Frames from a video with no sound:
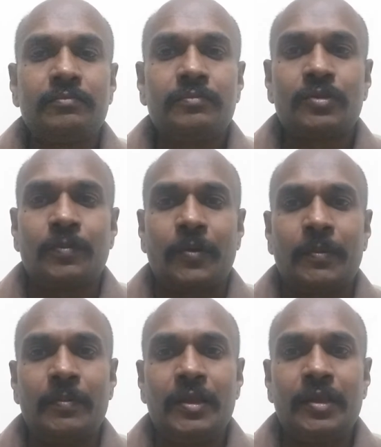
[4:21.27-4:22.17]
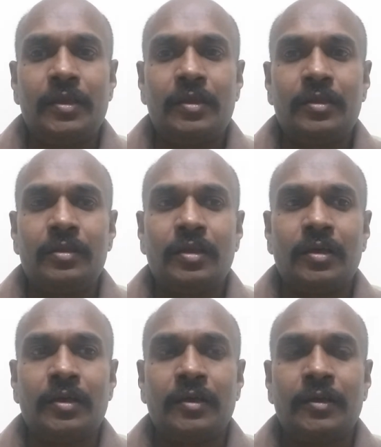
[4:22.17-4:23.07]
So probably
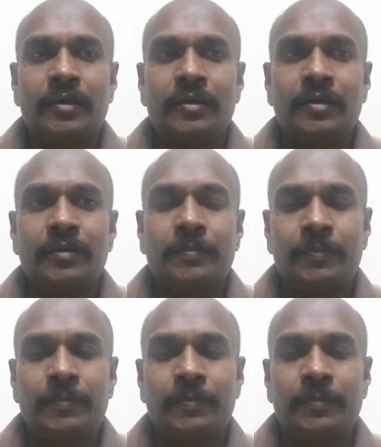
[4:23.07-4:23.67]
the